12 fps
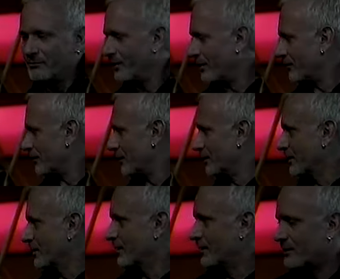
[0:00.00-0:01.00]
whatever
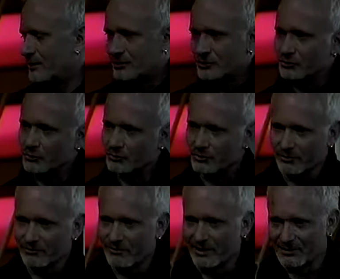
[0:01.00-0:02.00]
suits
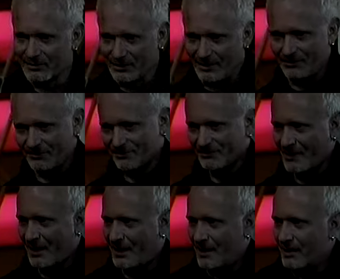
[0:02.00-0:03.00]
your fancy.
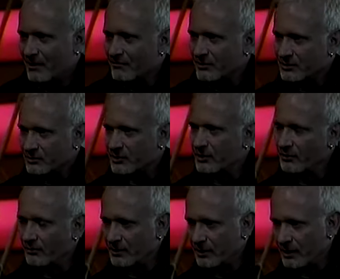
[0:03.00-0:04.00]
Vince,
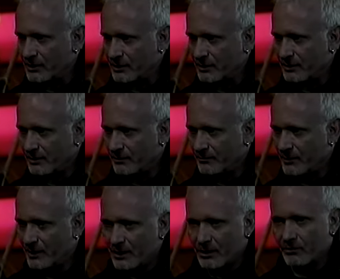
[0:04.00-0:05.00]
you're the agent.
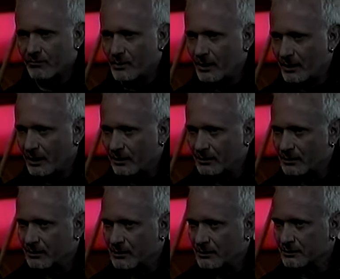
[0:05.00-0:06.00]
You brought Ellen
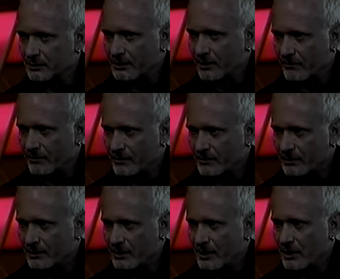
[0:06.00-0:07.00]
along as a cover.
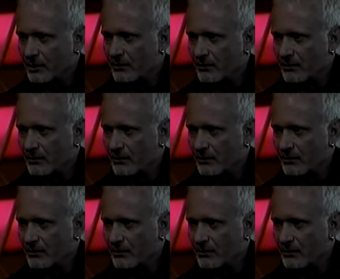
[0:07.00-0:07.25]
You're